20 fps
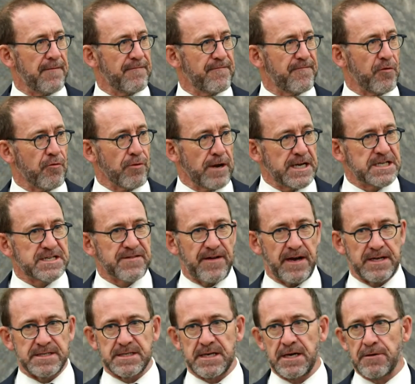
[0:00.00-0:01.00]
for each of
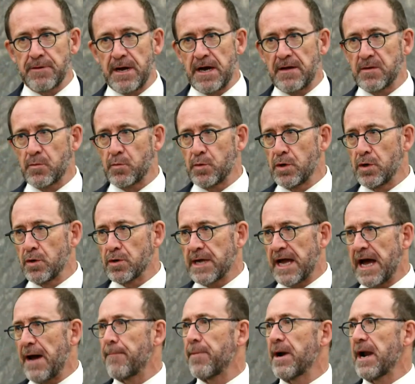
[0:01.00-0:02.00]
us around the world,
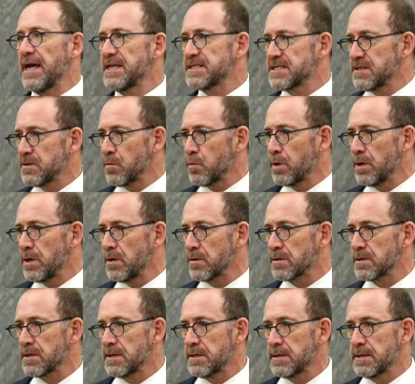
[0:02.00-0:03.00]
our place in the
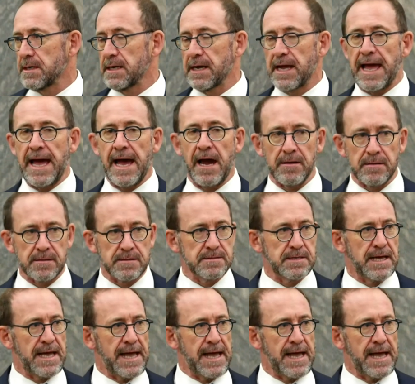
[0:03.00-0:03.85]
world, our